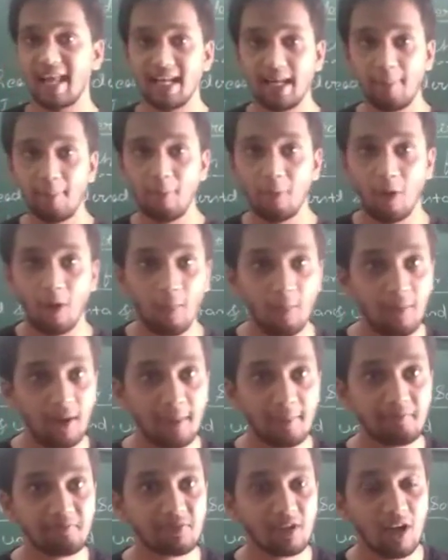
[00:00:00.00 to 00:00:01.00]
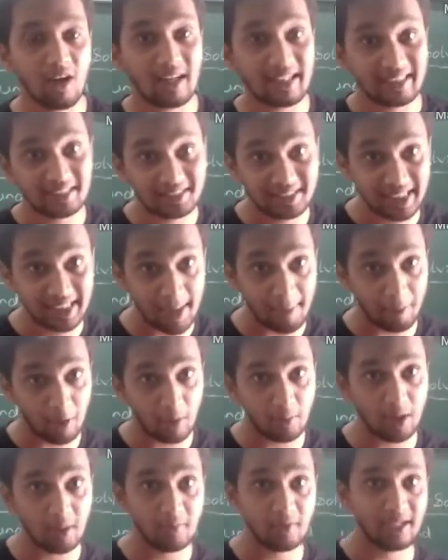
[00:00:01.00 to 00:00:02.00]
any problem or in the same
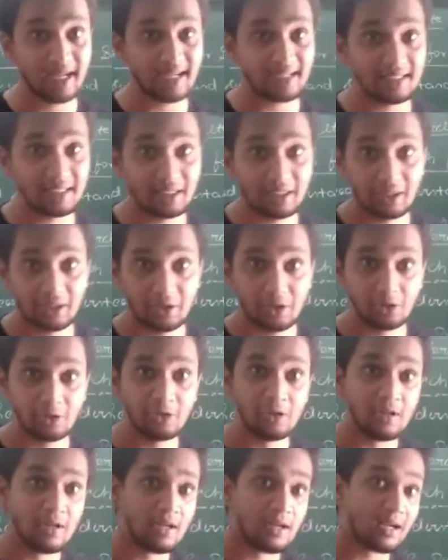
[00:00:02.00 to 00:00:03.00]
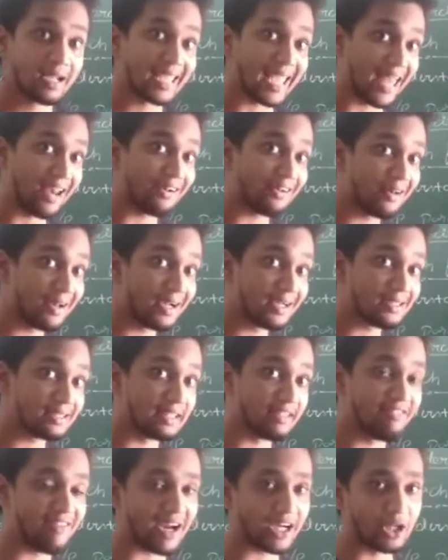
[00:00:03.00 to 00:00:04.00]
problem you get to
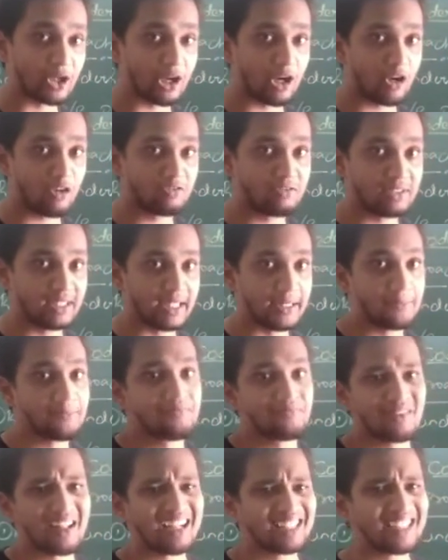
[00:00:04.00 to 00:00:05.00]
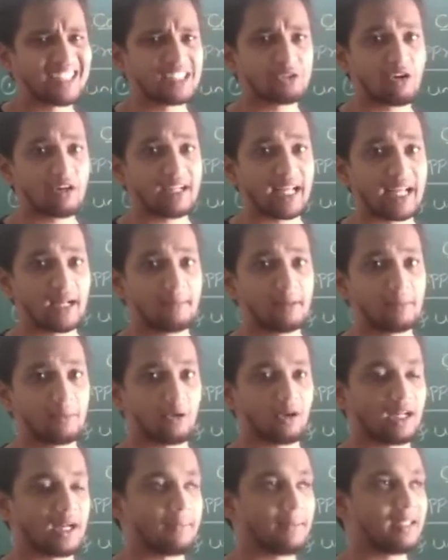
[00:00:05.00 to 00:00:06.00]
calculate the factorial of 3. That's what
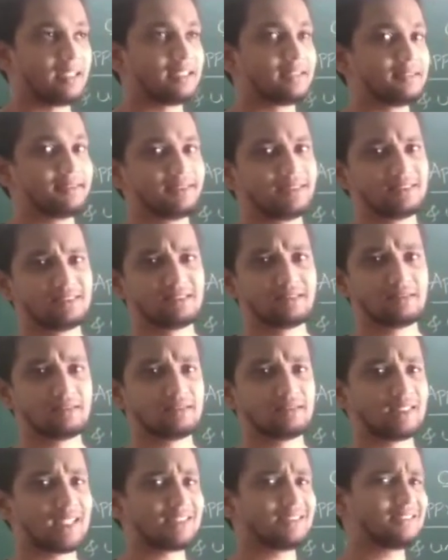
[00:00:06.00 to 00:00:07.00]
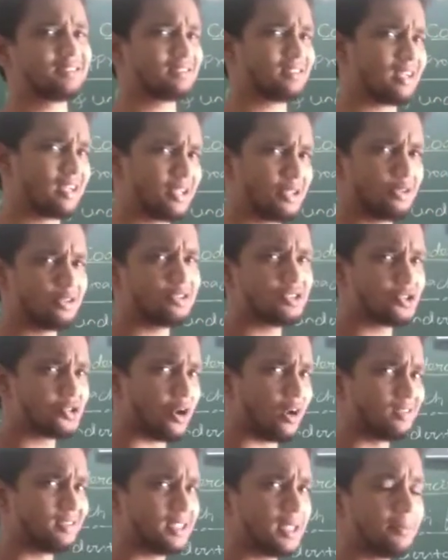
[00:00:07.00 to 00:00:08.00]
dynamic programming is. That's a
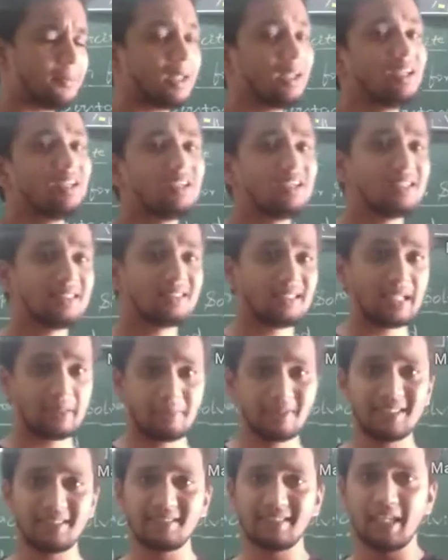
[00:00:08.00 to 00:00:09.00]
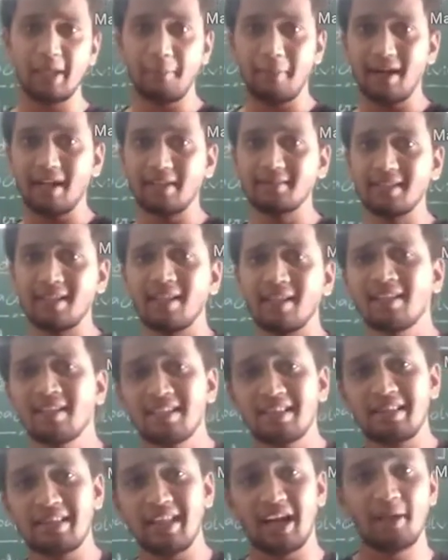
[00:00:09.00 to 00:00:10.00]
huge concept. Let me just keep it
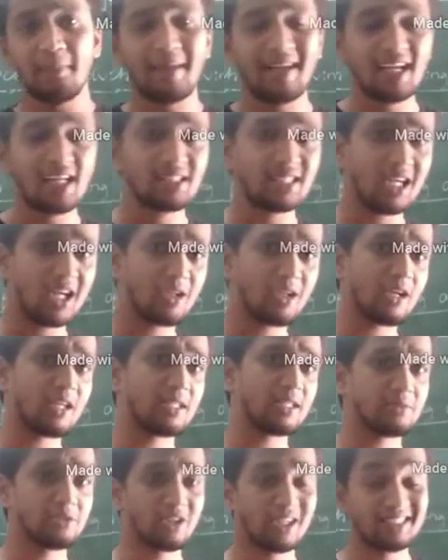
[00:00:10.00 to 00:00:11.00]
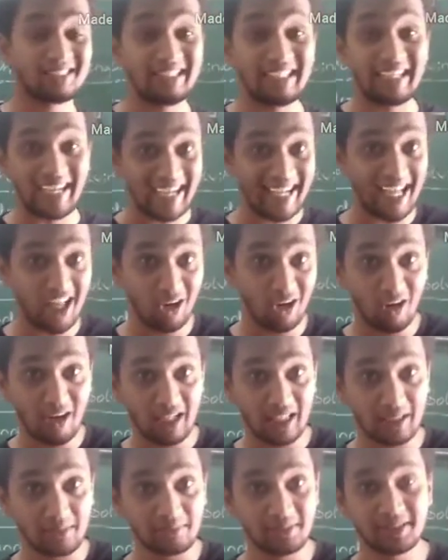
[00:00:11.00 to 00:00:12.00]
aside. There are many other algorithms known as greedy
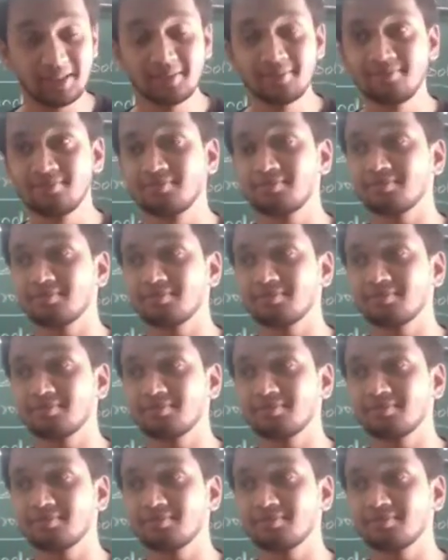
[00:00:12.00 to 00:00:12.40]
algorithms.